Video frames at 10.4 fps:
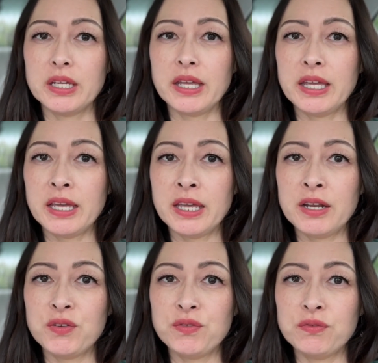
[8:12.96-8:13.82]

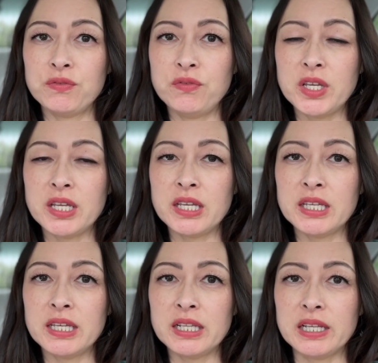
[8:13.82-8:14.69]
in
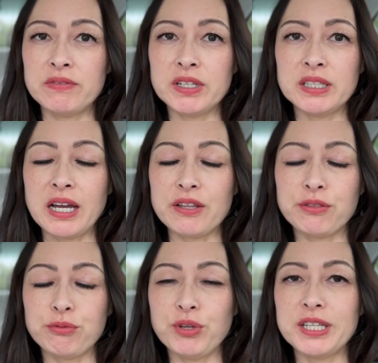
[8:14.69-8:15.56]

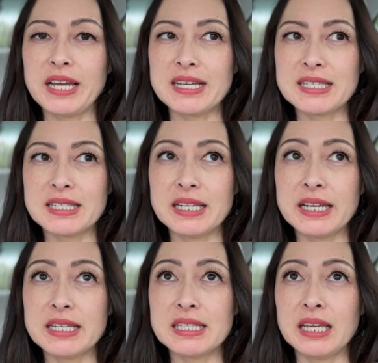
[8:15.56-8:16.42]

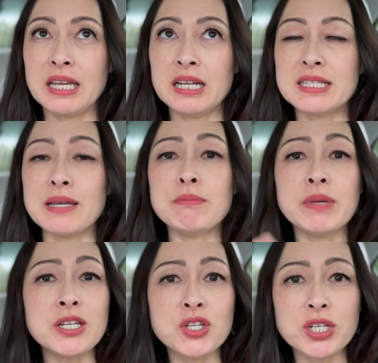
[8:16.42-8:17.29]
V11.3.6. And as I
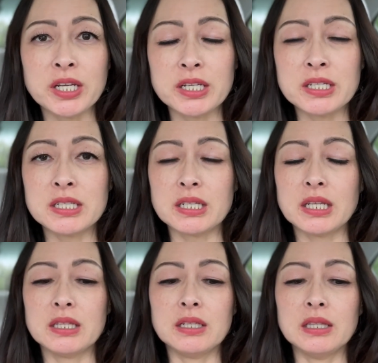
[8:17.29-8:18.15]
mentioned
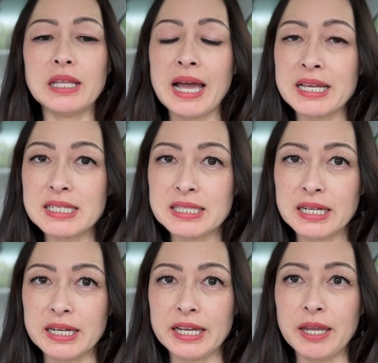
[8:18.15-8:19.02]
the last
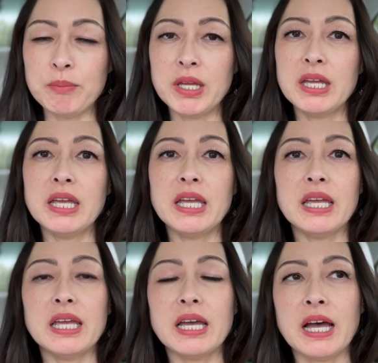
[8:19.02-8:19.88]
time,
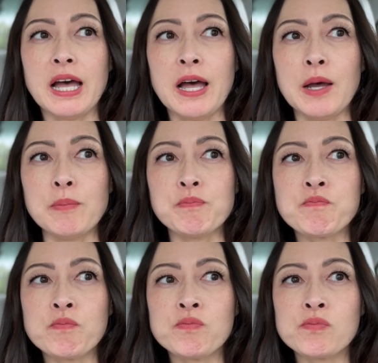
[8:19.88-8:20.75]

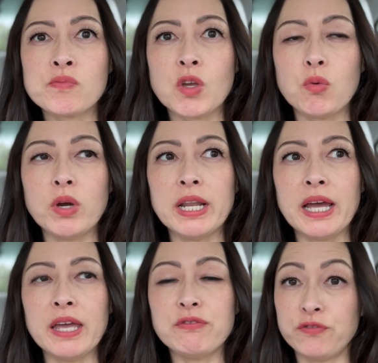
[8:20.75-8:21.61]
when
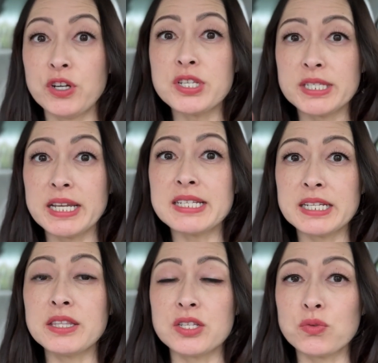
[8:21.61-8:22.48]
I first
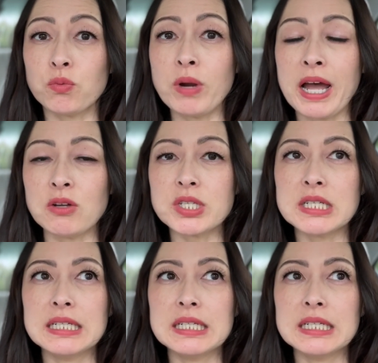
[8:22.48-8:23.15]
tested this route,